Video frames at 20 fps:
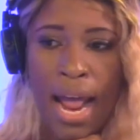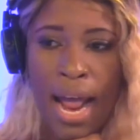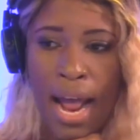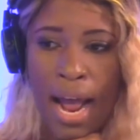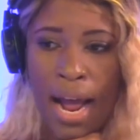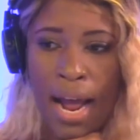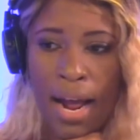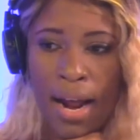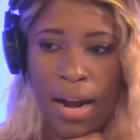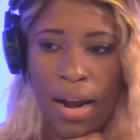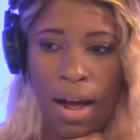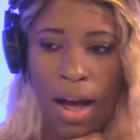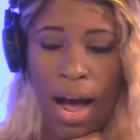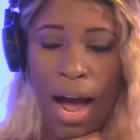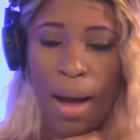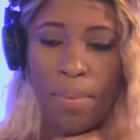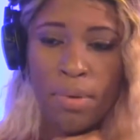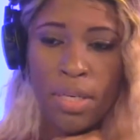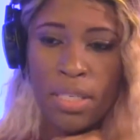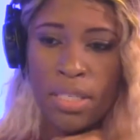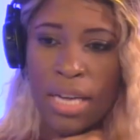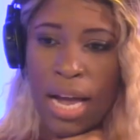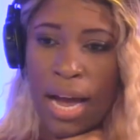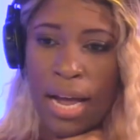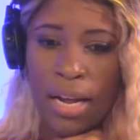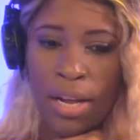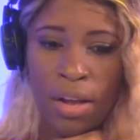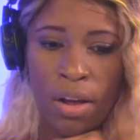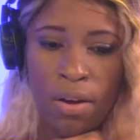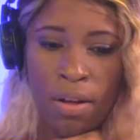And I'm just
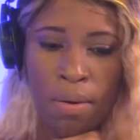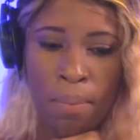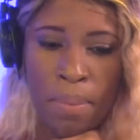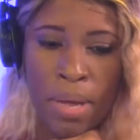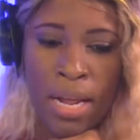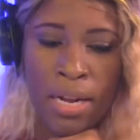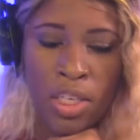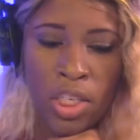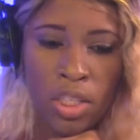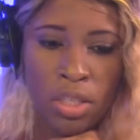kind of, I mean,